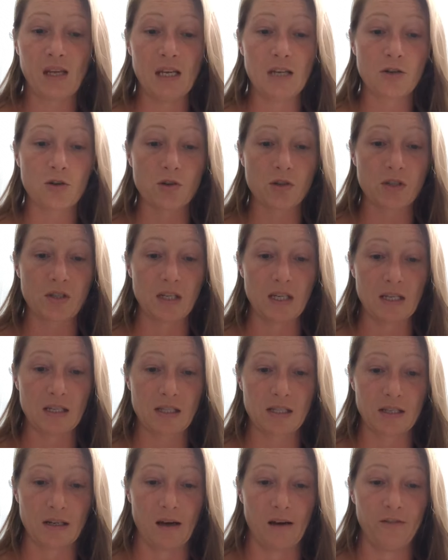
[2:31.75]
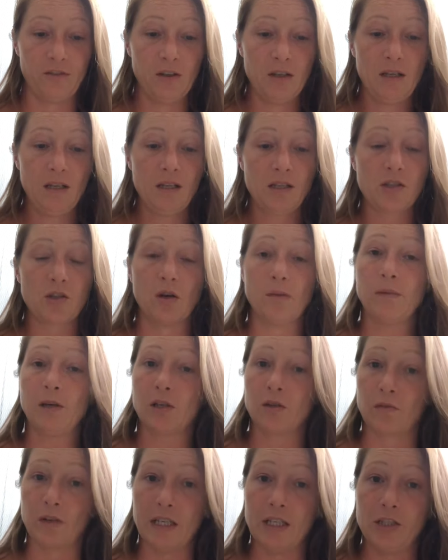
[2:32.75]
interesting stuff. So I'm going
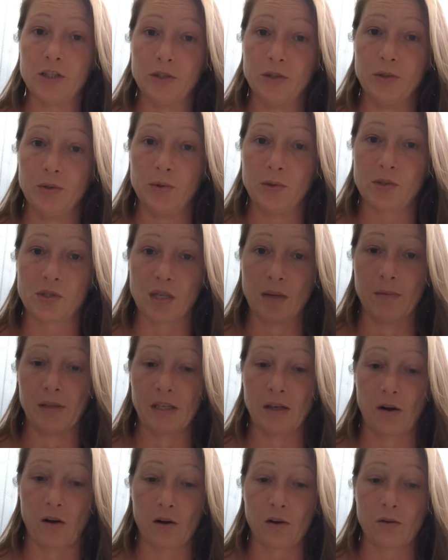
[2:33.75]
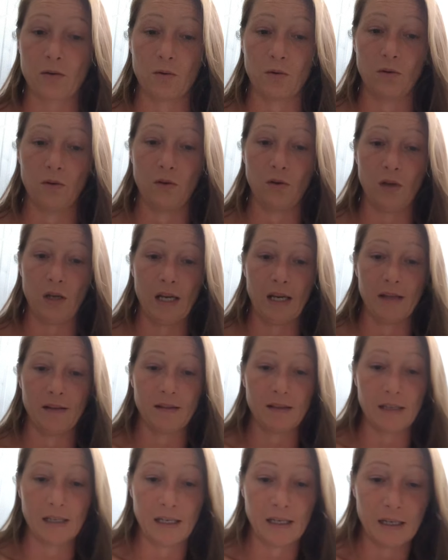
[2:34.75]
to read you some of the article
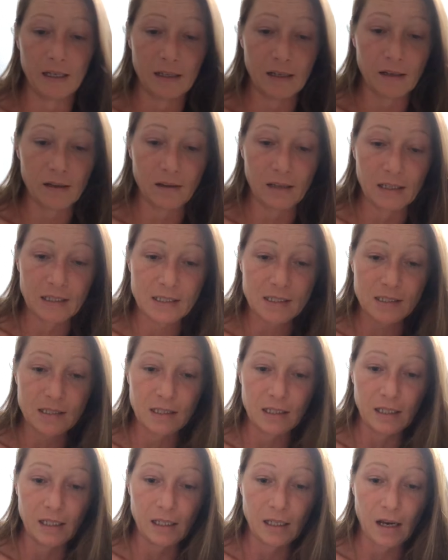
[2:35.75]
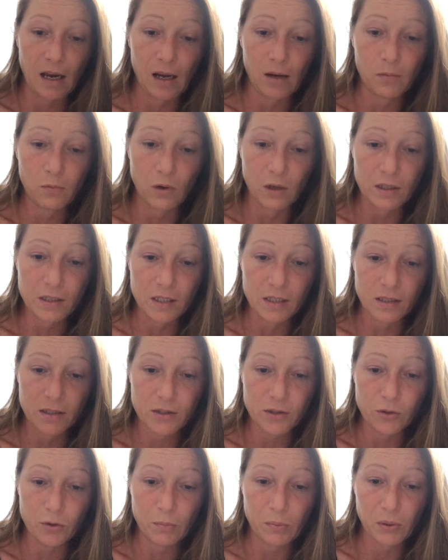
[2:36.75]
and then let's see. I wanted
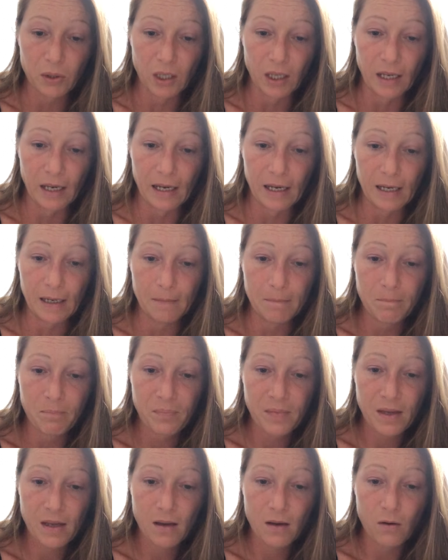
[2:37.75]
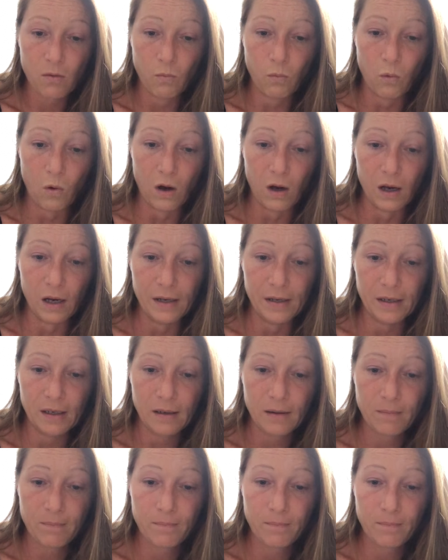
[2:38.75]
to play one